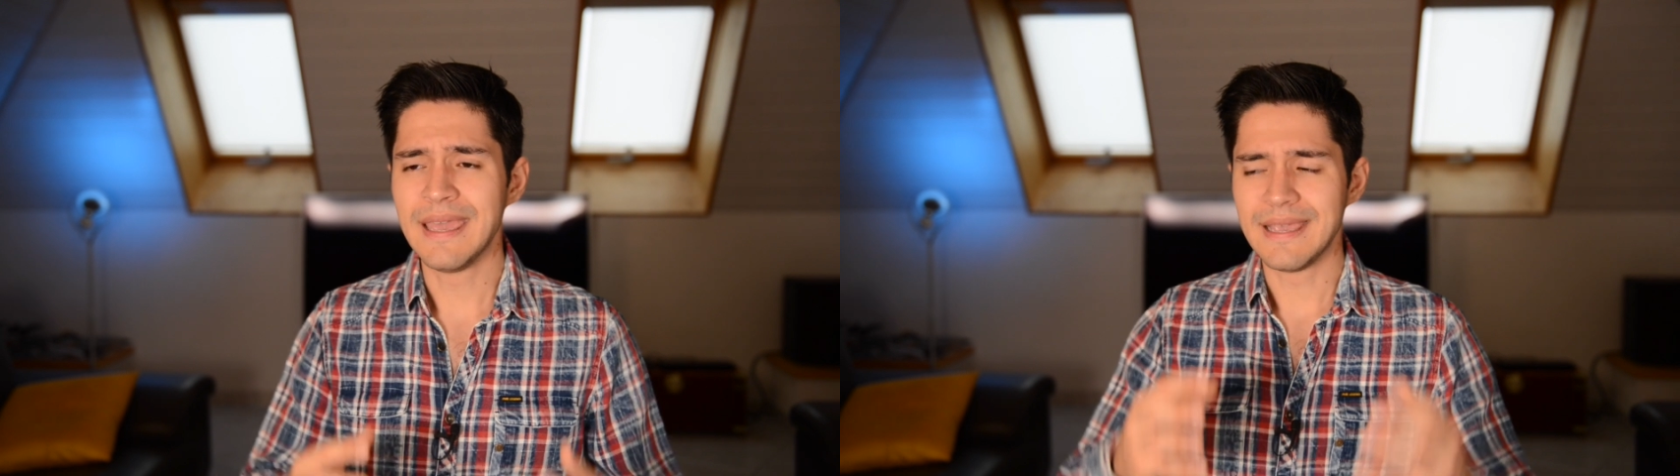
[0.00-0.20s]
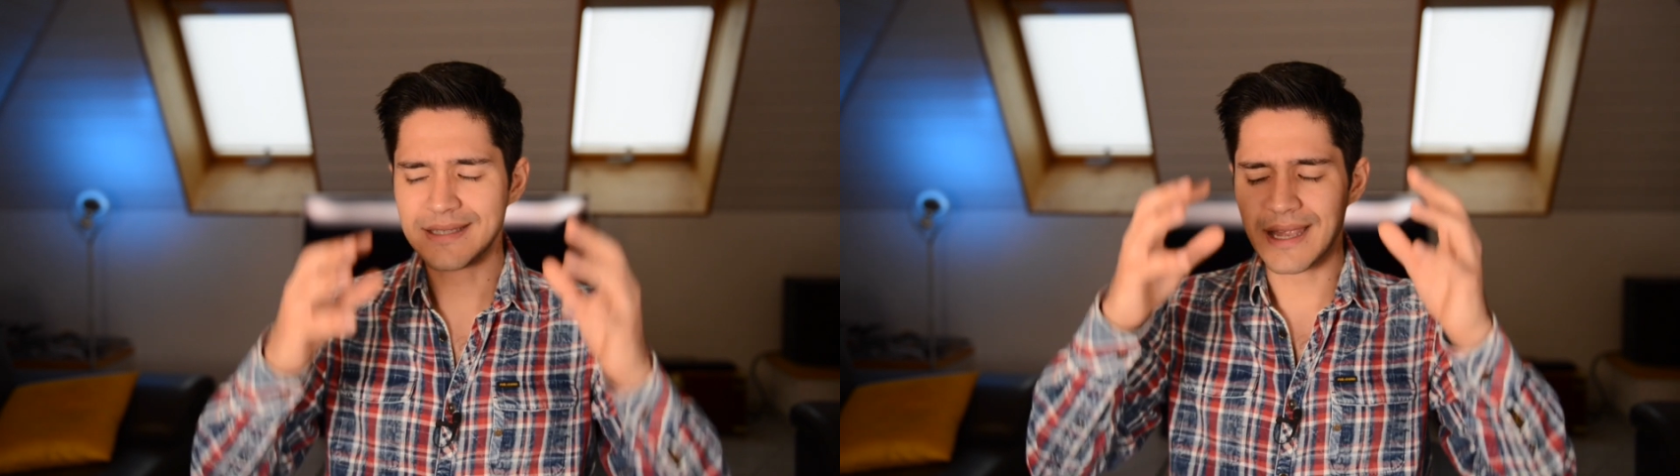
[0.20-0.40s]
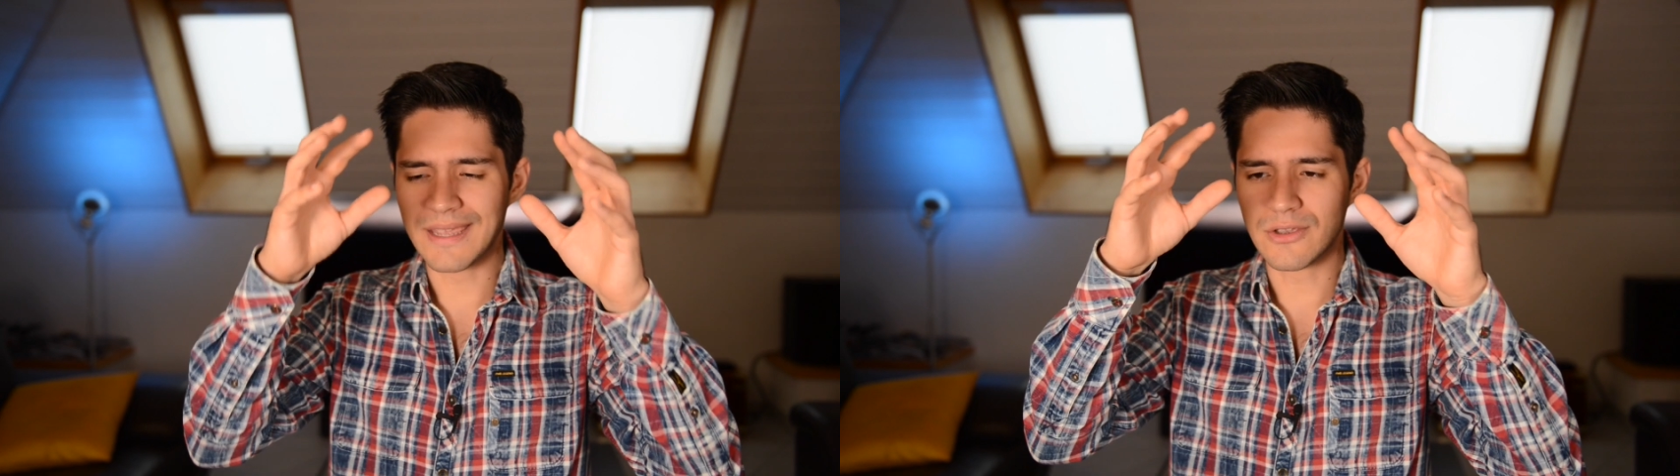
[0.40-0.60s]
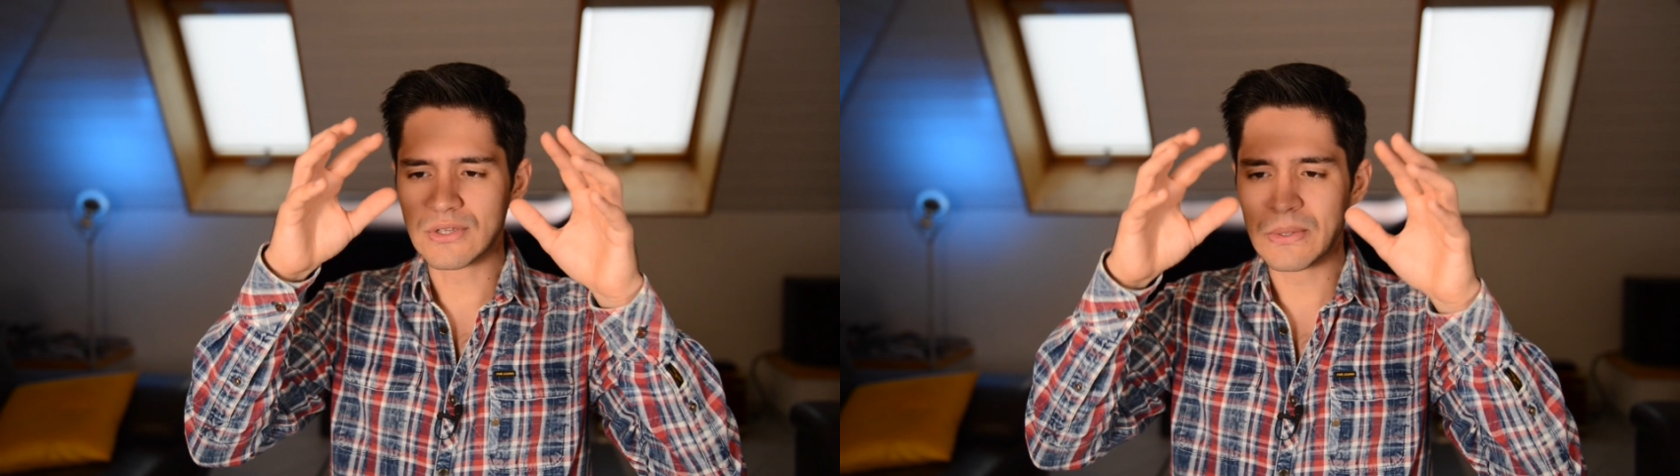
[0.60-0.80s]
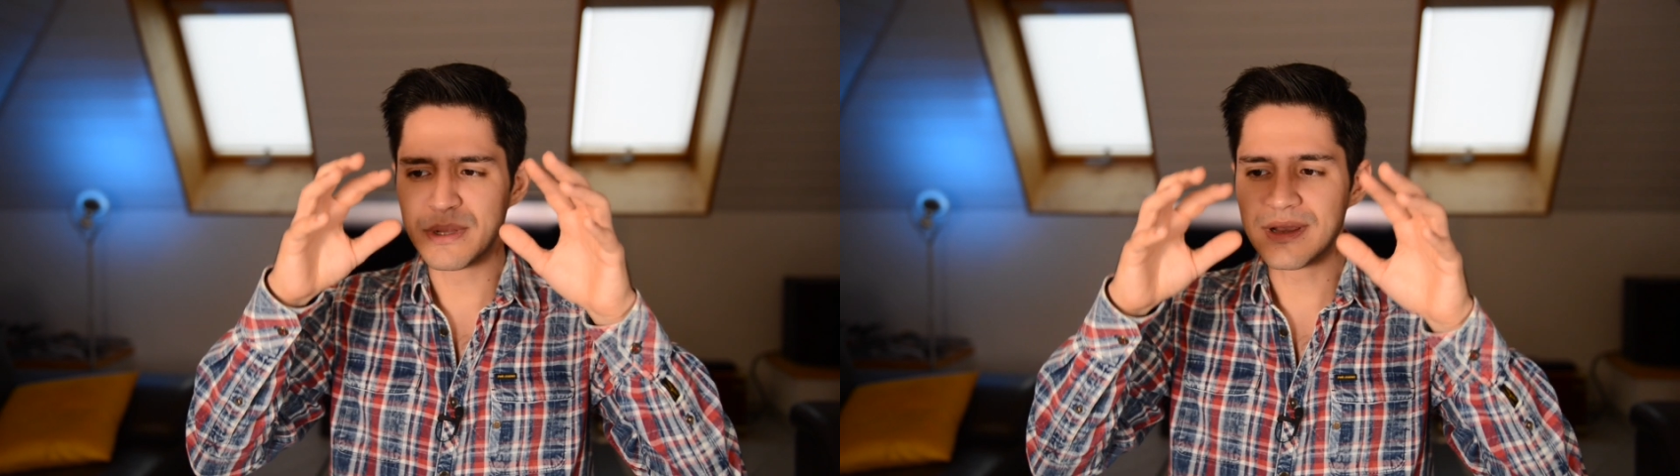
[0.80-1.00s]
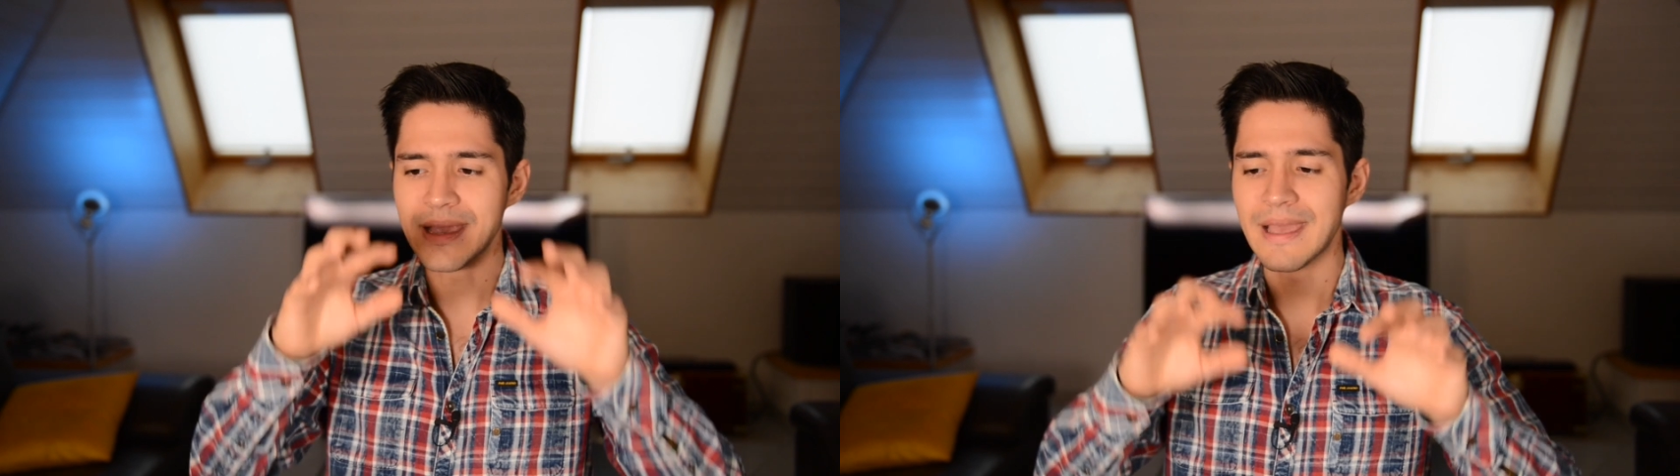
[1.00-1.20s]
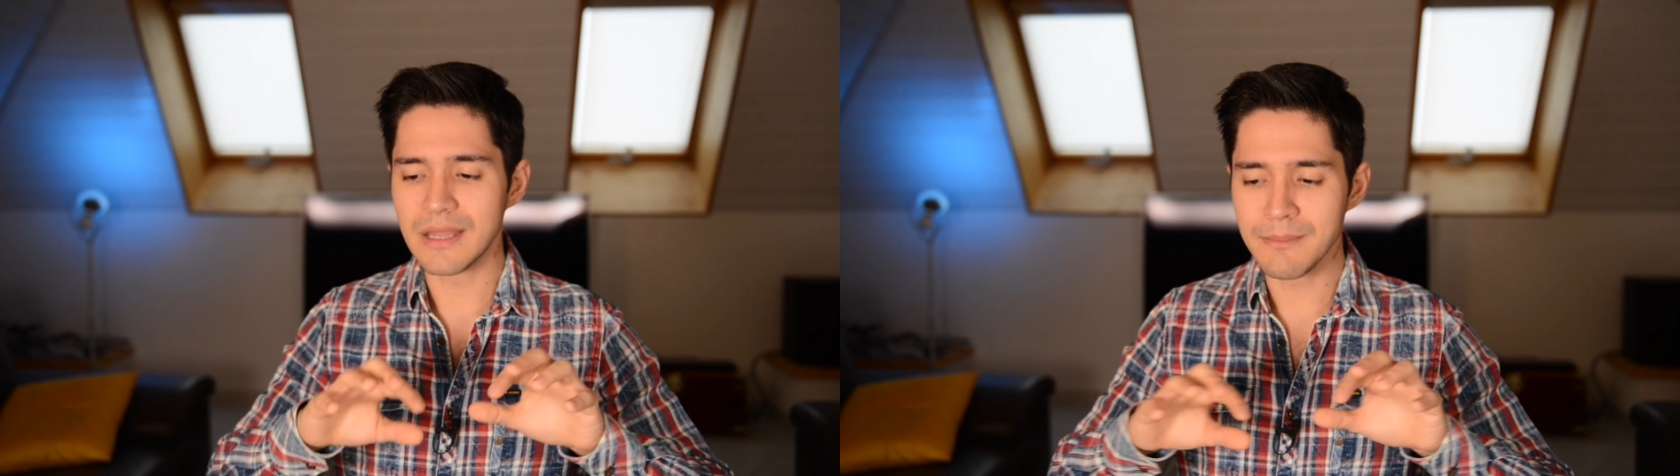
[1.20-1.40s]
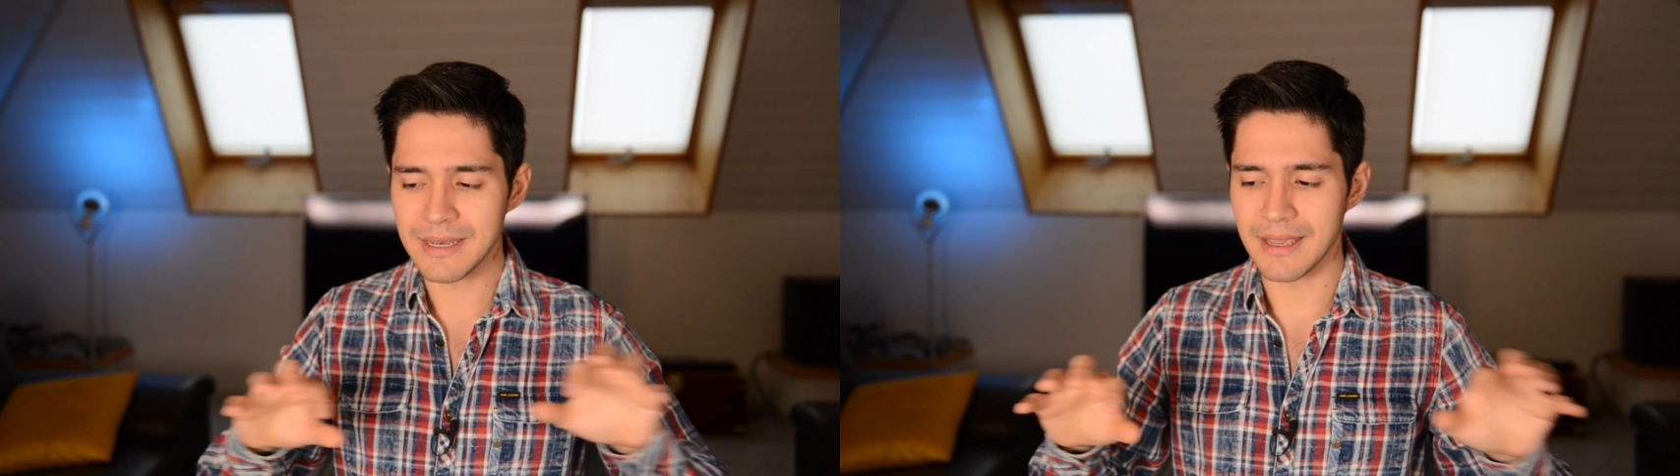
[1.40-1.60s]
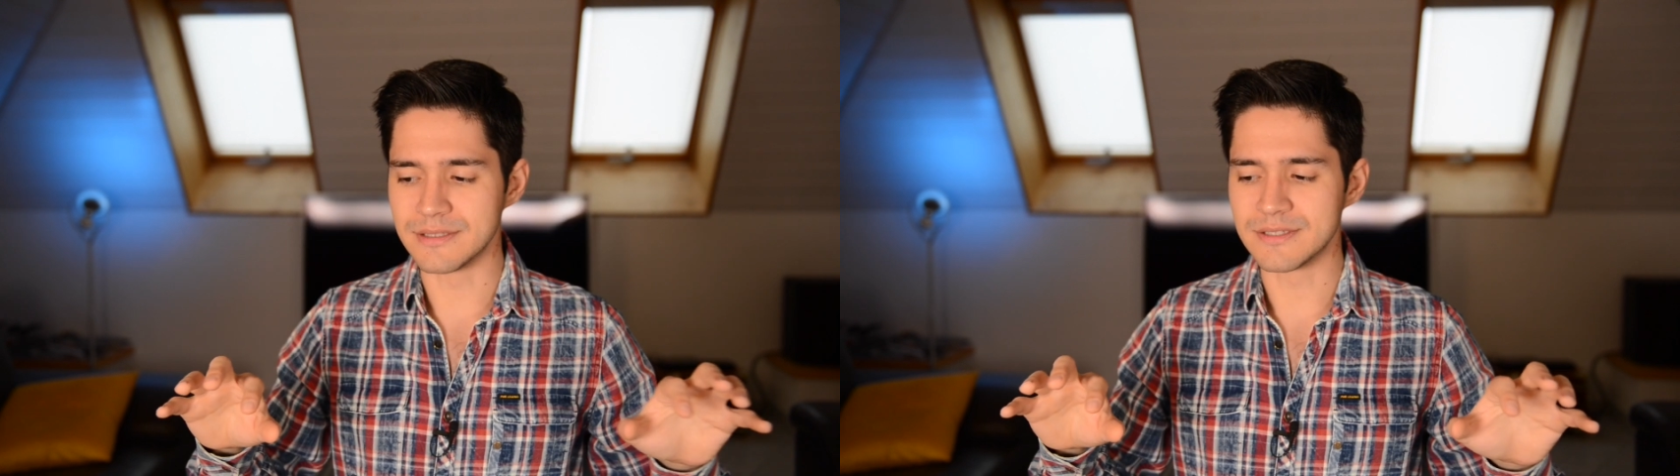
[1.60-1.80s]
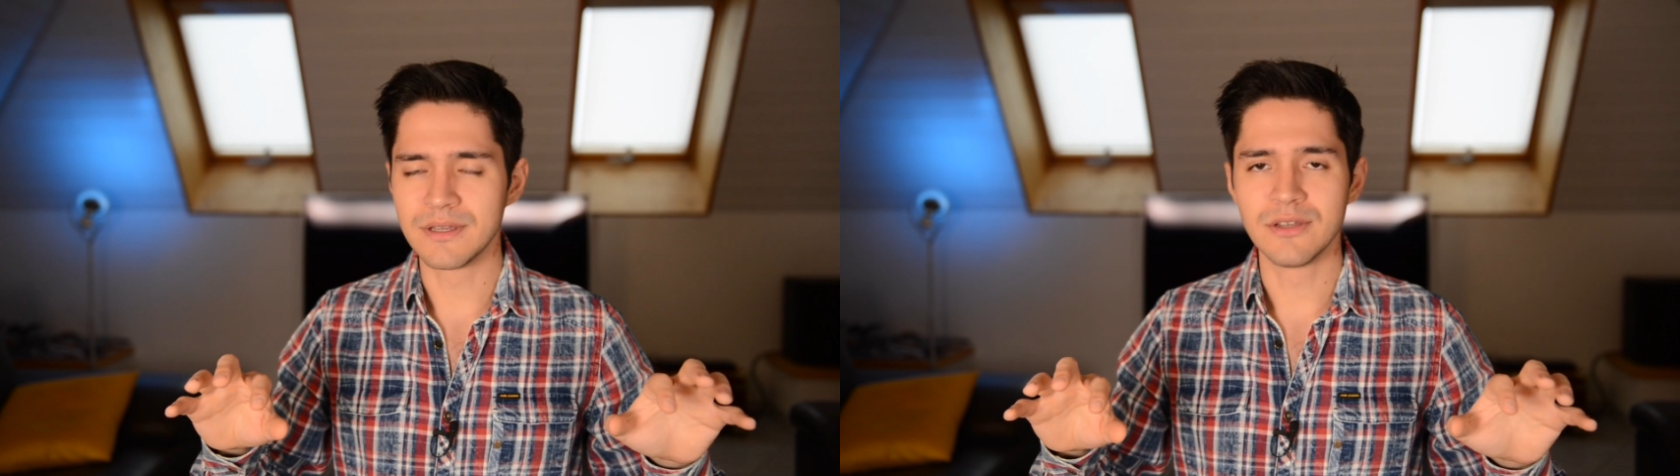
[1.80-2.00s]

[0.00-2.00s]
is that I could completely eliminate